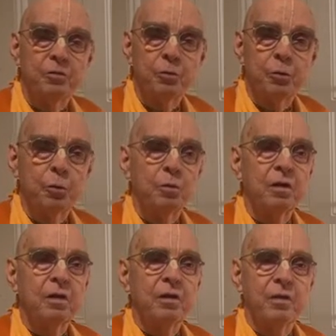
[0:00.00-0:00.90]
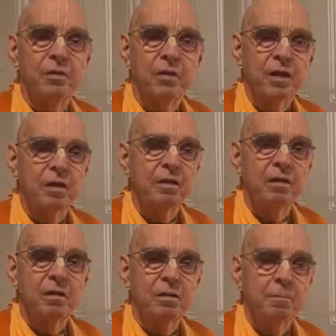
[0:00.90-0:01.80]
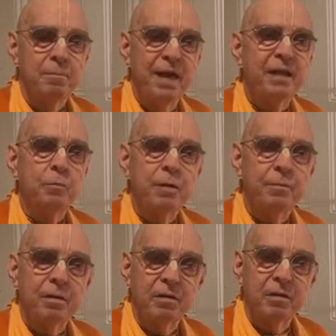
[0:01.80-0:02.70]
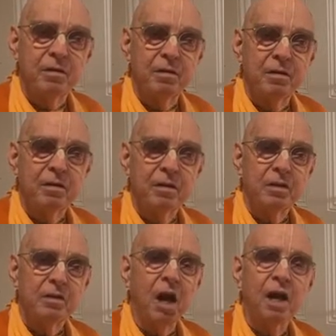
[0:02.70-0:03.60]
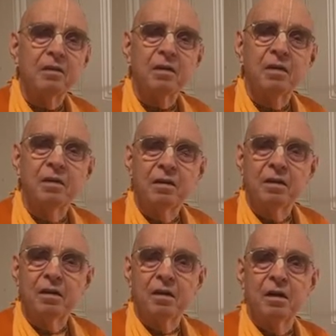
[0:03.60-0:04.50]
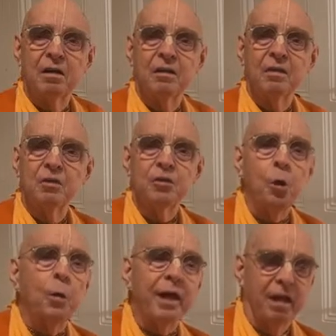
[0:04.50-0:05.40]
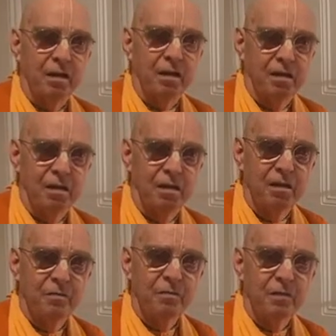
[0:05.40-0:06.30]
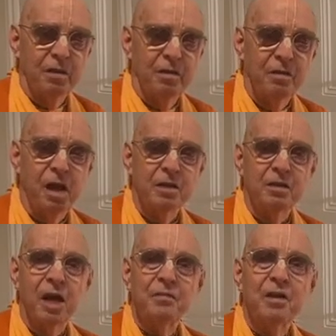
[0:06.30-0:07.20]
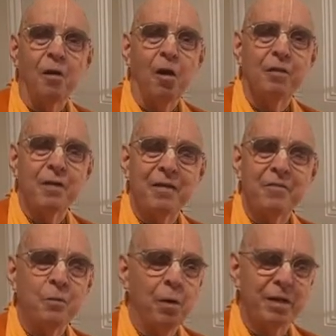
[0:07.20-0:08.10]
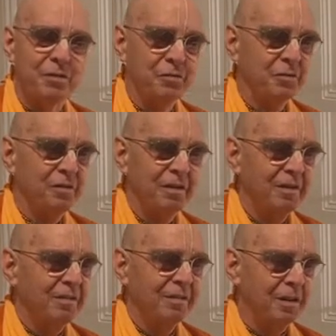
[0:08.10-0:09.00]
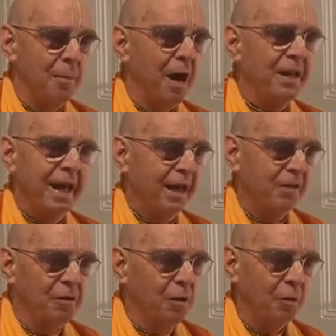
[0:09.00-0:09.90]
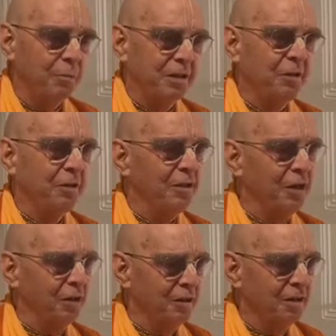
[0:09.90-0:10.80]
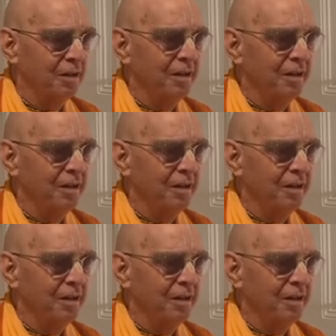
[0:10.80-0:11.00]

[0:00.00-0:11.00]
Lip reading: to the men and women not knowing, not that everyone is demoniac, no, but they're